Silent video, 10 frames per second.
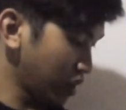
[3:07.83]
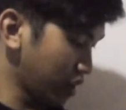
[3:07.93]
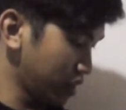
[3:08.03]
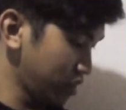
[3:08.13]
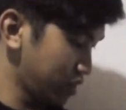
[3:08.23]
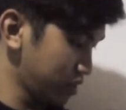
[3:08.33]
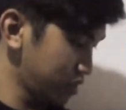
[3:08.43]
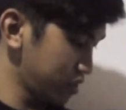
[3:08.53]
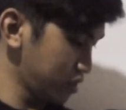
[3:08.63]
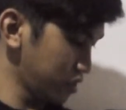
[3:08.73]
And
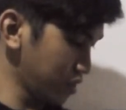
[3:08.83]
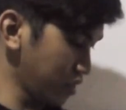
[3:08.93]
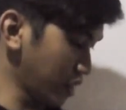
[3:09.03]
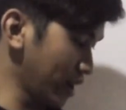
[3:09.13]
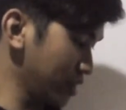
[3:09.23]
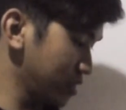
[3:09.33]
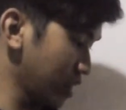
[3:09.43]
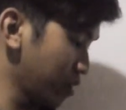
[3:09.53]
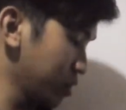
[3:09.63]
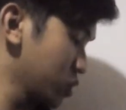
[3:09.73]
the x
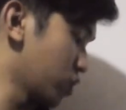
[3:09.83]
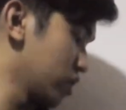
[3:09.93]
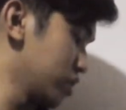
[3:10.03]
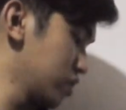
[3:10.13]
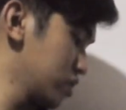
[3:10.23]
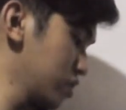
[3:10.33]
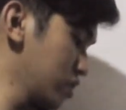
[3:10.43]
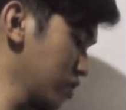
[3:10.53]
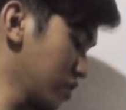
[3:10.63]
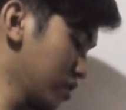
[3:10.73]
and this one
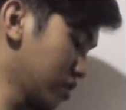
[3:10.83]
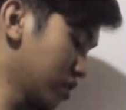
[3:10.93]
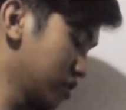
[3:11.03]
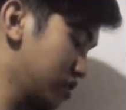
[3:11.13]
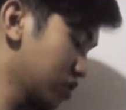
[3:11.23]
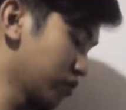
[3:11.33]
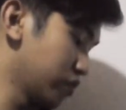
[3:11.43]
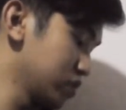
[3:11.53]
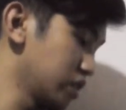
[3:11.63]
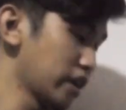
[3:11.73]
is
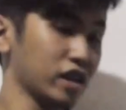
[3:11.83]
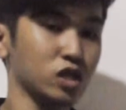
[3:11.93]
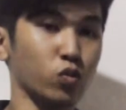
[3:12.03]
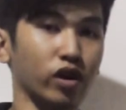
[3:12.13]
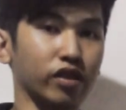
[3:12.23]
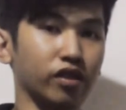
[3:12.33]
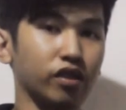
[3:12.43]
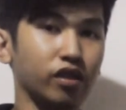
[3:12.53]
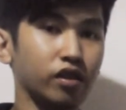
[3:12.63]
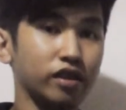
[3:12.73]
obviously
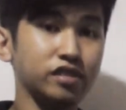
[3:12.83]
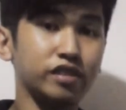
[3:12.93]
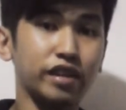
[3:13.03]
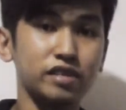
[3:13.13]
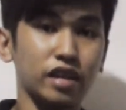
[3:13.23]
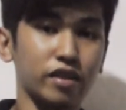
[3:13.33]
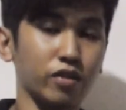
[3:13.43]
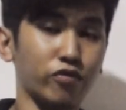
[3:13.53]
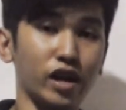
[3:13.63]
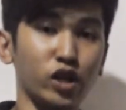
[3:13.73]
x1. This is
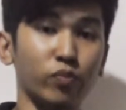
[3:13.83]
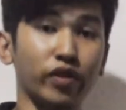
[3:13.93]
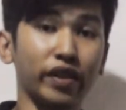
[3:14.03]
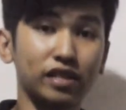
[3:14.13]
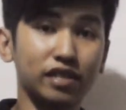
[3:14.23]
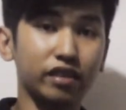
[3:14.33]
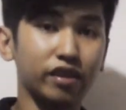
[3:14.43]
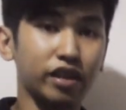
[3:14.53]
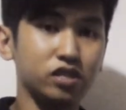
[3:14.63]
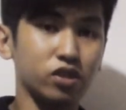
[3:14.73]
the value of the next
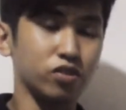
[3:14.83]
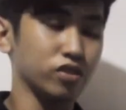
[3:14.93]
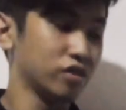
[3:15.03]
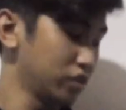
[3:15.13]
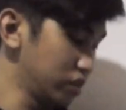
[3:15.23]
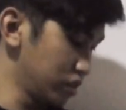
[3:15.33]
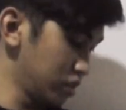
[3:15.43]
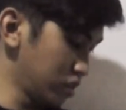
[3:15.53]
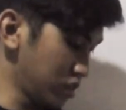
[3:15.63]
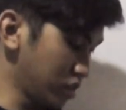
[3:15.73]
iteration.
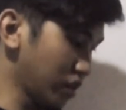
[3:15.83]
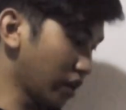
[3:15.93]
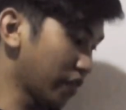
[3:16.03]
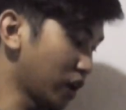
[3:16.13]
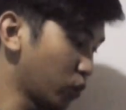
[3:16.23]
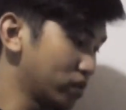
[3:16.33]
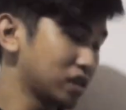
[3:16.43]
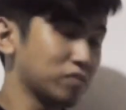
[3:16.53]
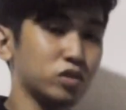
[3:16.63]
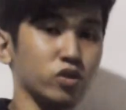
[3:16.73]
And now we
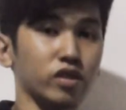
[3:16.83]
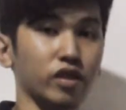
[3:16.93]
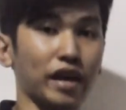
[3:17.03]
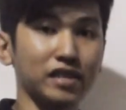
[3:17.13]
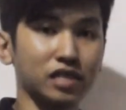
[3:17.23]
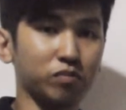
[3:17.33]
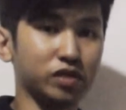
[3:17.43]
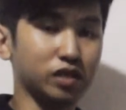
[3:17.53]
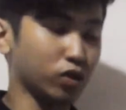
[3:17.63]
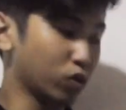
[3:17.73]
substitute x sub
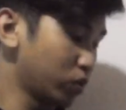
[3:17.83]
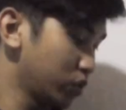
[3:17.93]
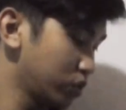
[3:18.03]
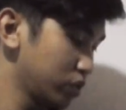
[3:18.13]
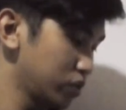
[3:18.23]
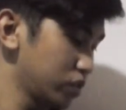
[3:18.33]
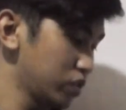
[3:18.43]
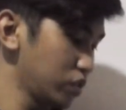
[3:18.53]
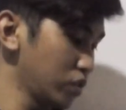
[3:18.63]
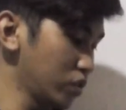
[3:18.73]
0
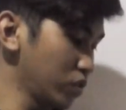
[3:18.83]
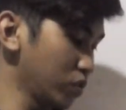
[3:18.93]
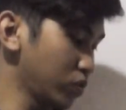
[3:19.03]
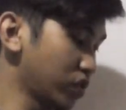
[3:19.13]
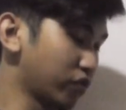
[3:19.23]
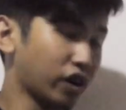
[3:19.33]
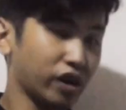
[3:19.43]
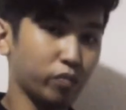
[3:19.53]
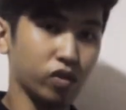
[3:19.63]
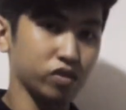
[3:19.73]
to the
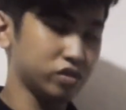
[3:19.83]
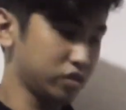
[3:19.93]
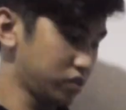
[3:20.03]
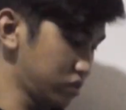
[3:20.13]
variables.